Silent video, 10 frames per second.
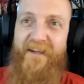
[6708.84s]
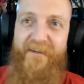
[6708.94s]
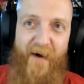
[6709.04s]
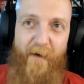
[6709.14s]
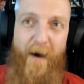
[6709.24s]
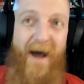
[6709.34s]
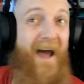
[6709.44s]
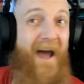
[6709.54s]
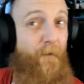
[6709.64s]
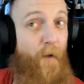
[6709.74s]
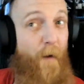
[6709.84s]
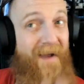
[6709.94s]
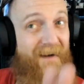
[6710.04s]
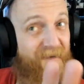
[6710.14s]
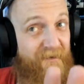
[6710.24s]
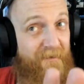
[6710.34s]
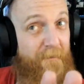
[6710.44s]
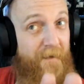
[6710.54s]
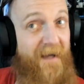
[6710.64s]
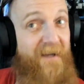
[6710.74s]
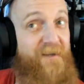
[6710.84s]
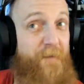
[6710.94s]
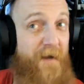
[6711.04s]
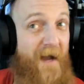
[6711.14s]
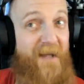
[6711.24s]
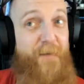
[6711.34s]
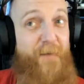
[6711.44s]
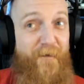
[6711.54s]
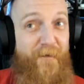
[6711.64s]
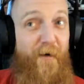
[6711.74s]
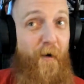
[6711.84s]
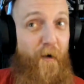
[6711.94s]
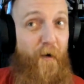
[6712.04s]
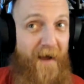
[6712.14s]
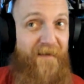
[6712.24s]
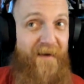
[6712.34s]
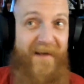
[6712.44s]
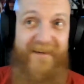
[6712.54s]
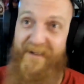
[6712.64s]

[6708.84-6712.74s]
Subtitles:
about why. I don't know Agnes, but I can speak for the whole Greg thing. That's